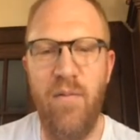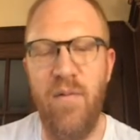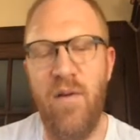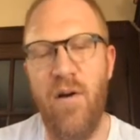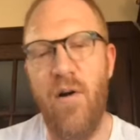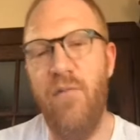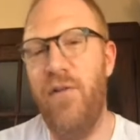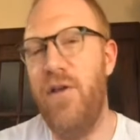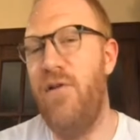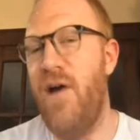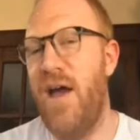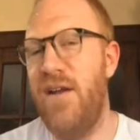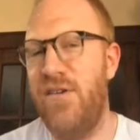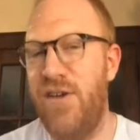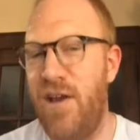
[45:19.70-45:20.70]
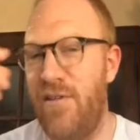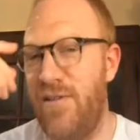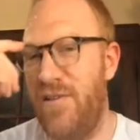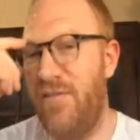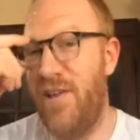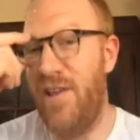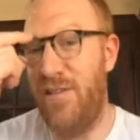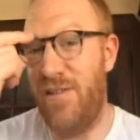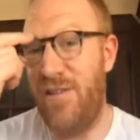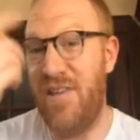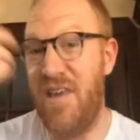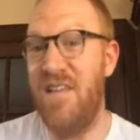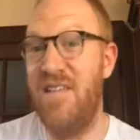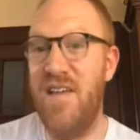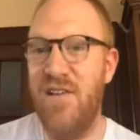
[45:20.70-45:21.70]
hopefully you had a chance to at least
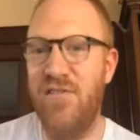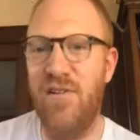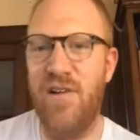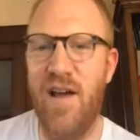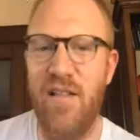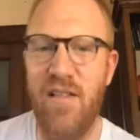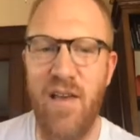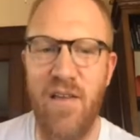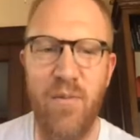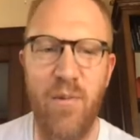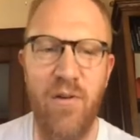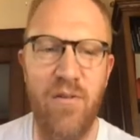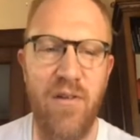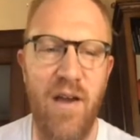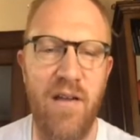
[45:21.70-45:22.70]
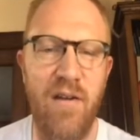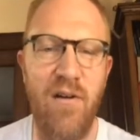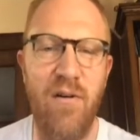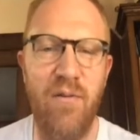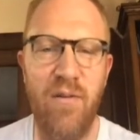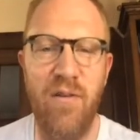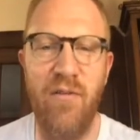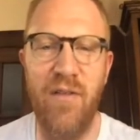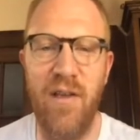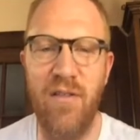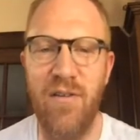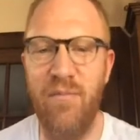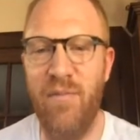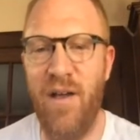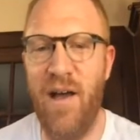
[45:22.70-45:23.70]
see teacher.desmos. I know you'll need
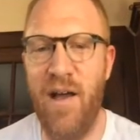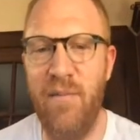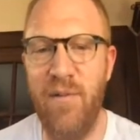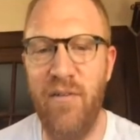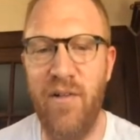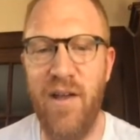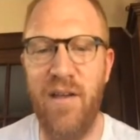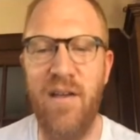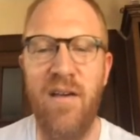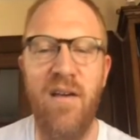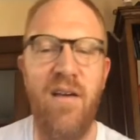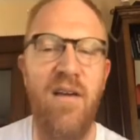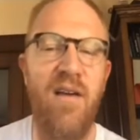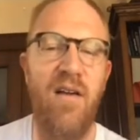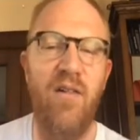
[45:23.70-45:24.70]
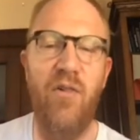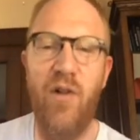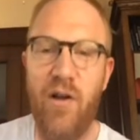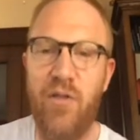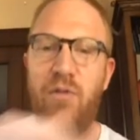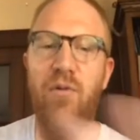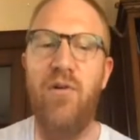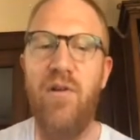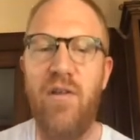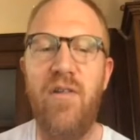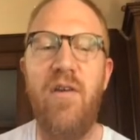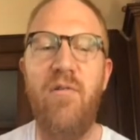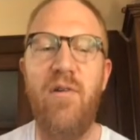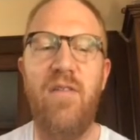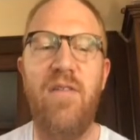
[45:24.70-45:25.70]
some time to like look through to
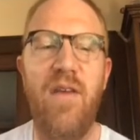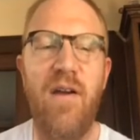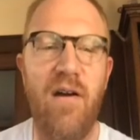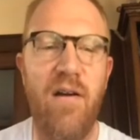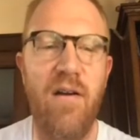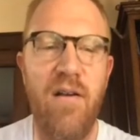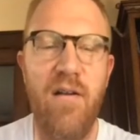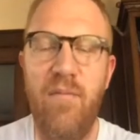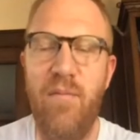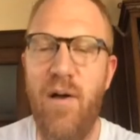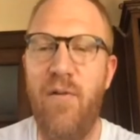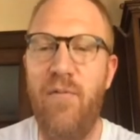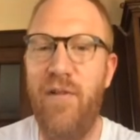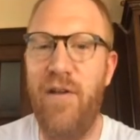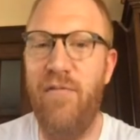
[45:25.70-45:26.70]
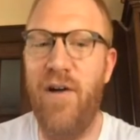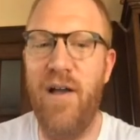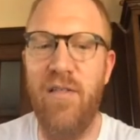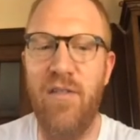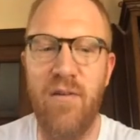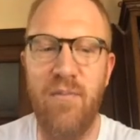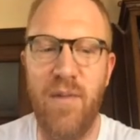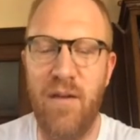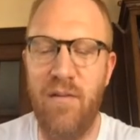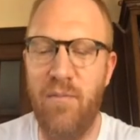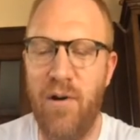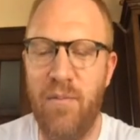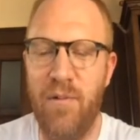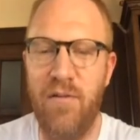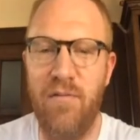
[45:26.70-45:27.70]
see what's there, but hopefully find something
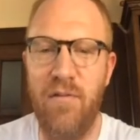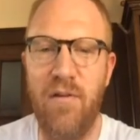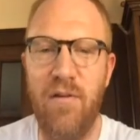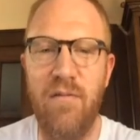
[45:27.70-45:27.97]
purposeful to